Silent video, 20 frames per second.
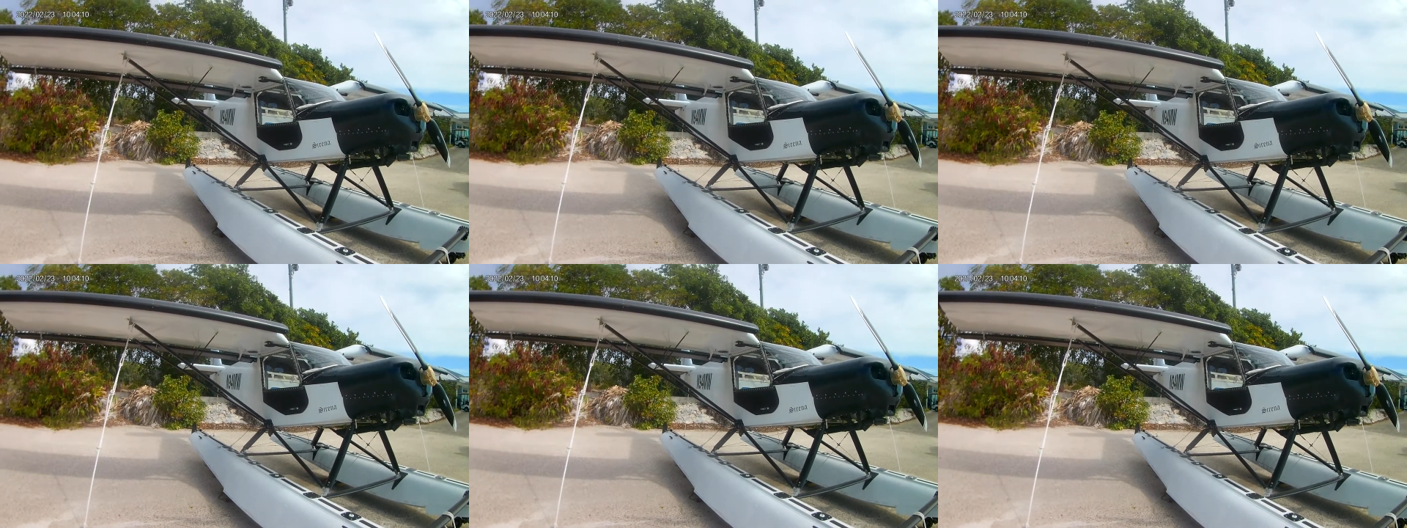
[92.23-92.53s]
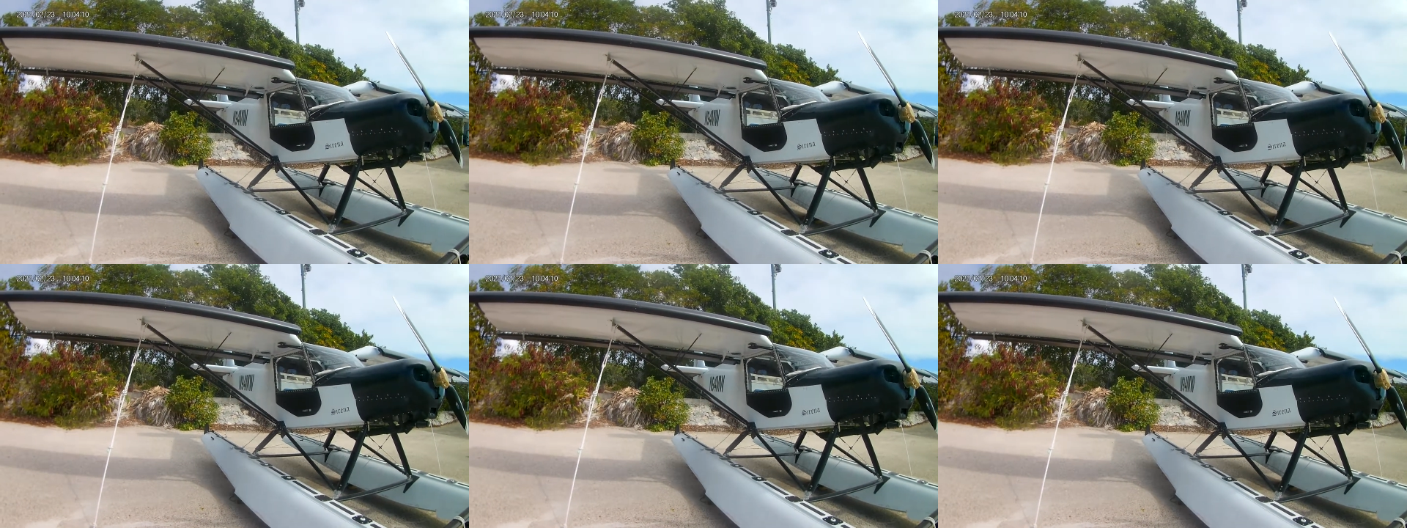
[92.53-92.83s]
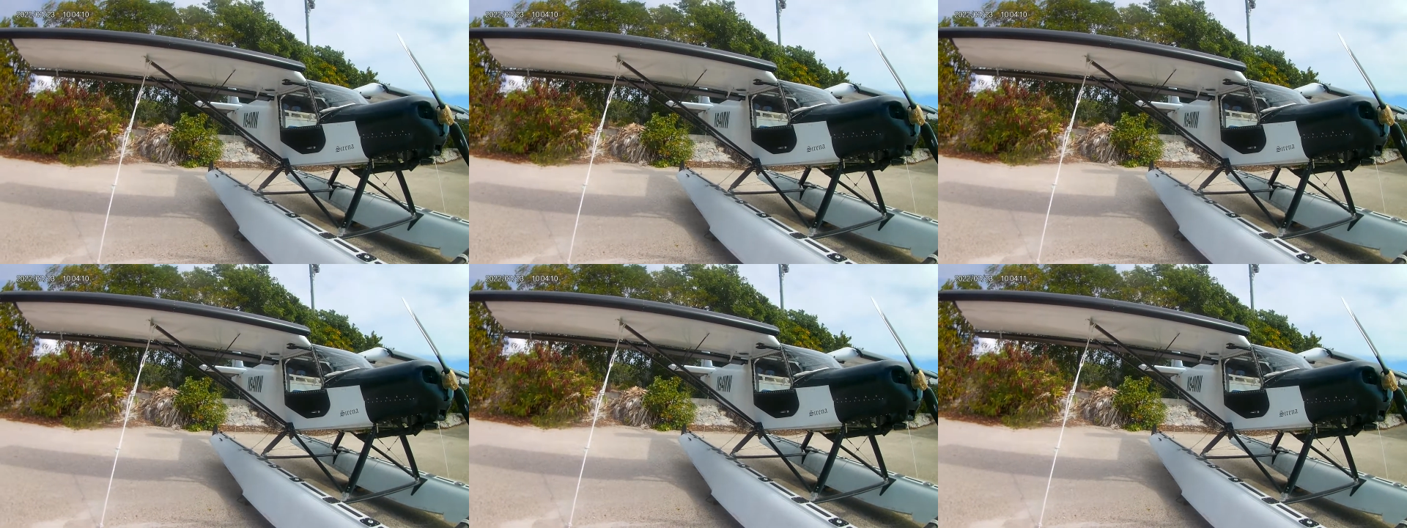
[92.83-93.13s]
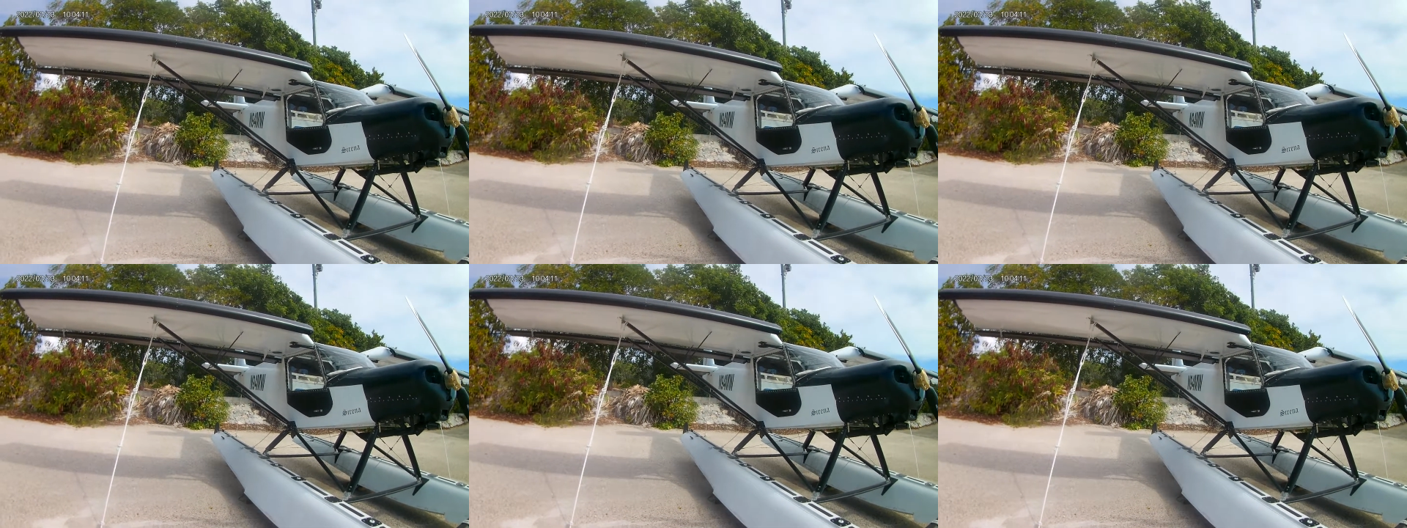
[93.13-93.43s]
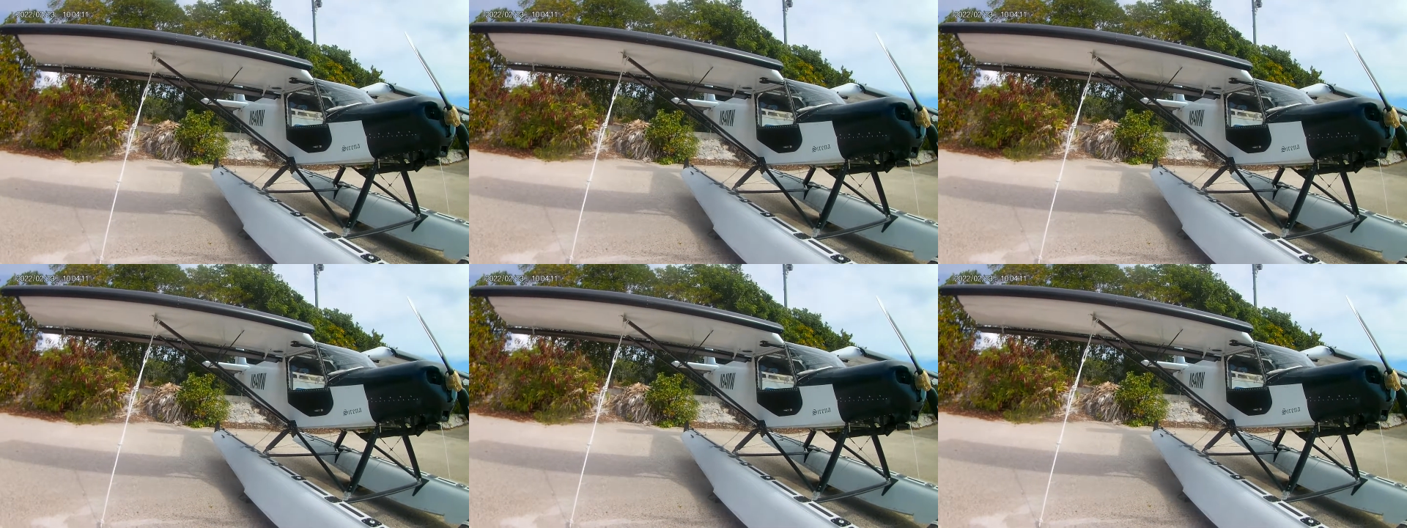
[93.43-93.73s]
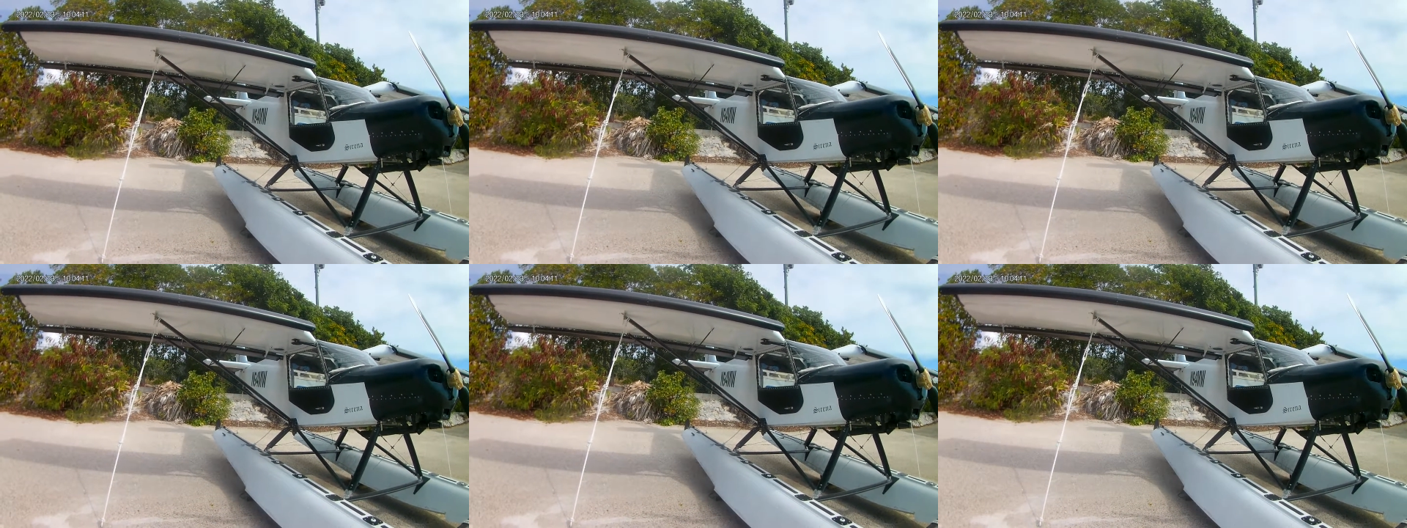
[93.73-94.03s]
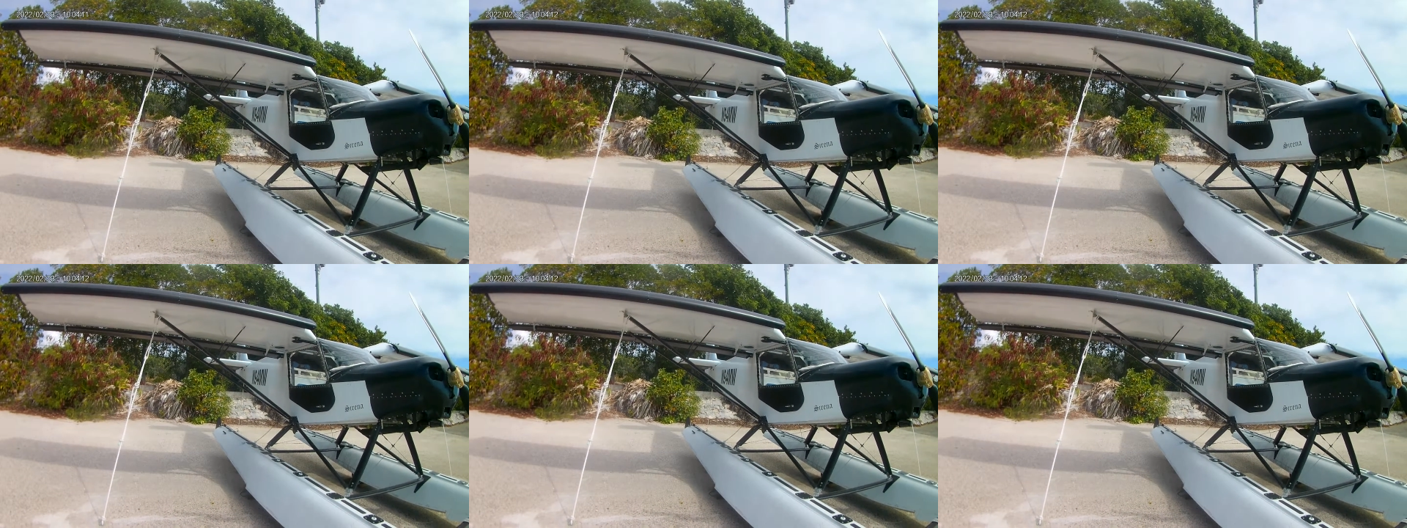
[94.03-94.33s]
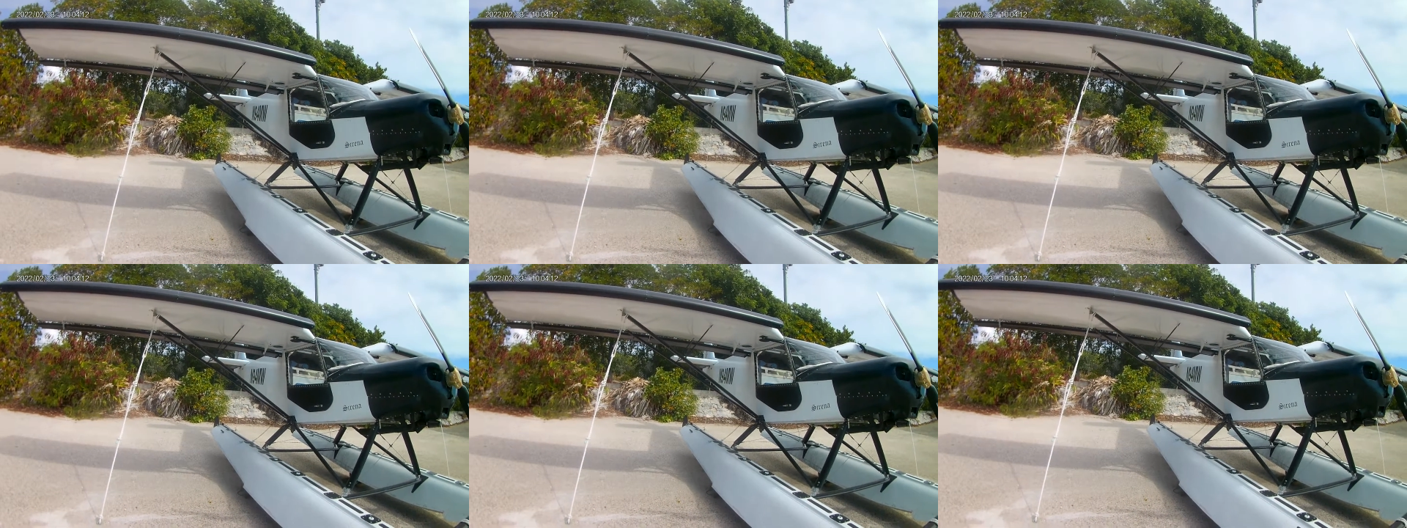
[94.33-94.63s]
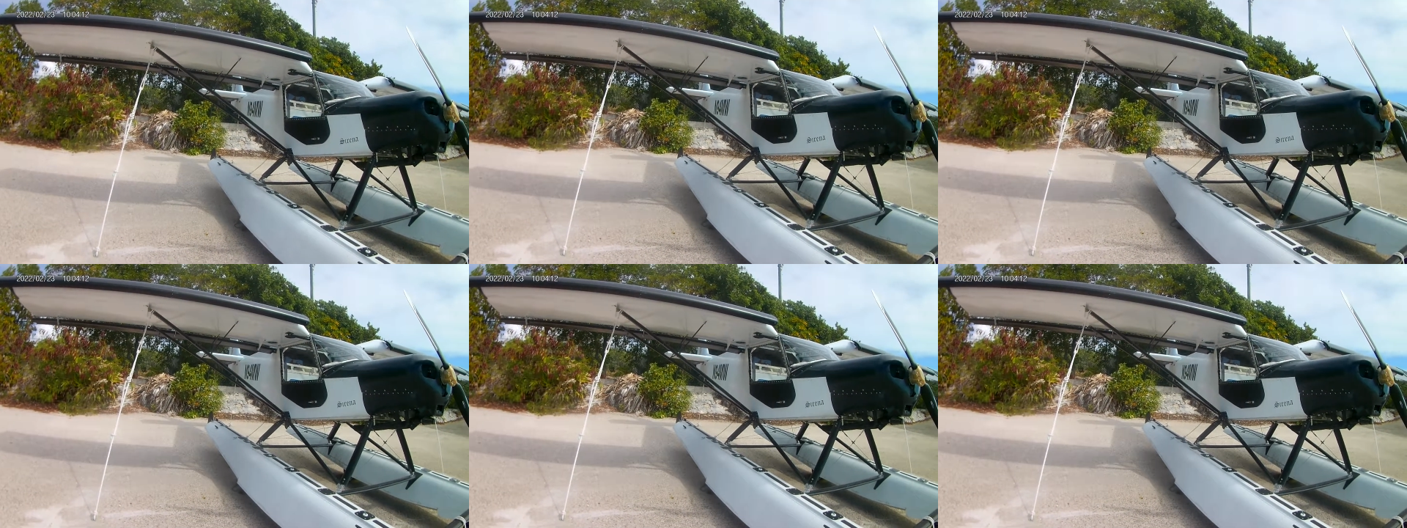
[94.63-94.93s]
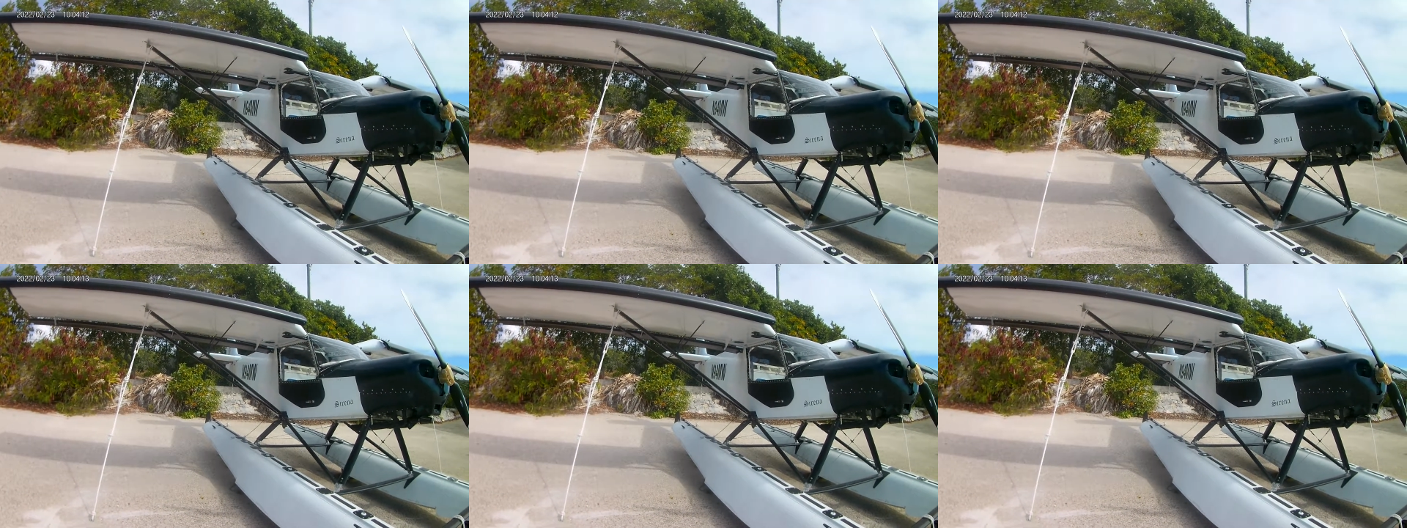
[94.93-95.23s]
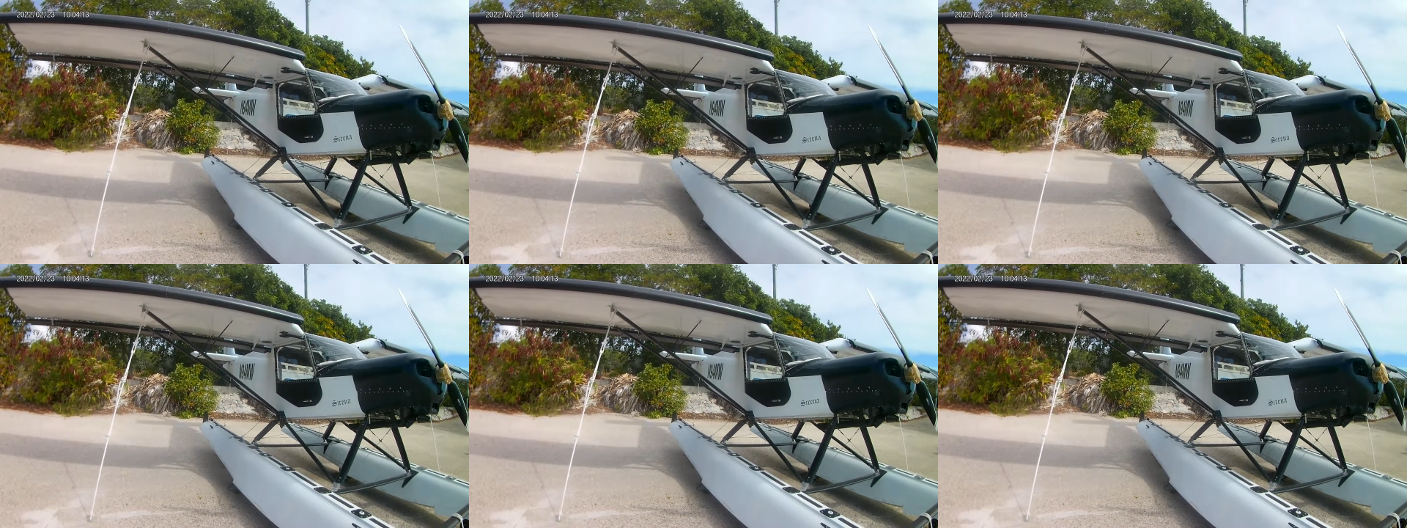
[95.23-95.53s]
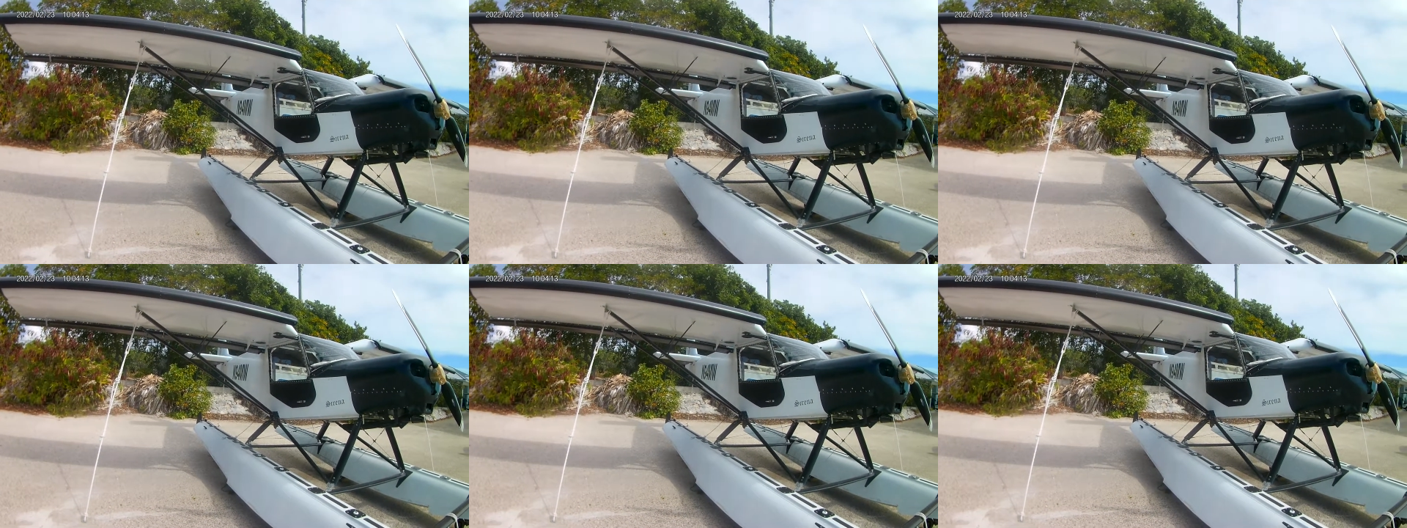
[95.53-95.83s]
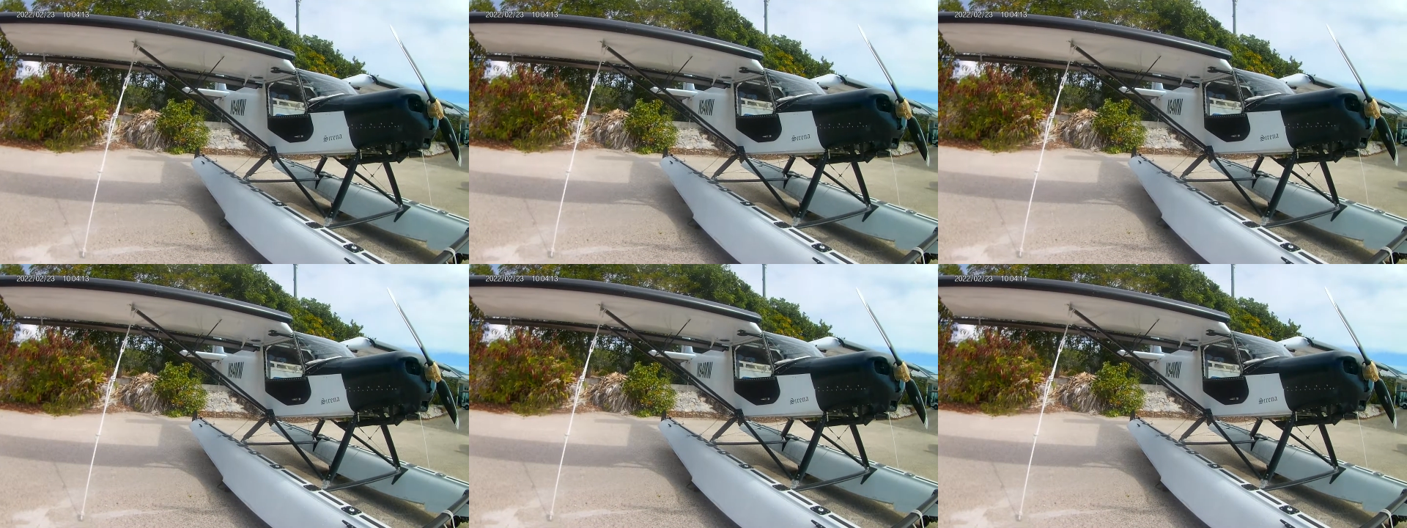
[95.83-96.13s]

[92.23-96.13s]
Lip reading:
Nobody's mouth can be seen.